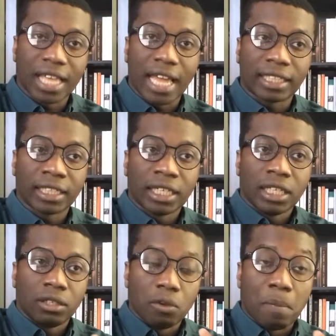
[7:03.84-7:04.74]
that
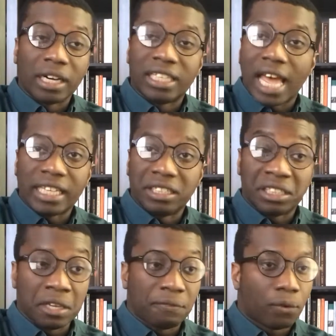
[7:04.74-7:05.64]
the money that he
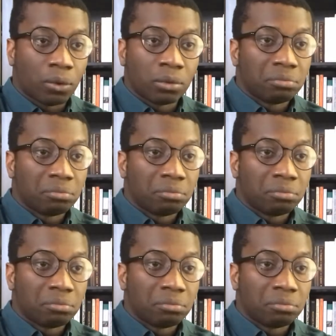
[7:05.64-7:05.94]
saved for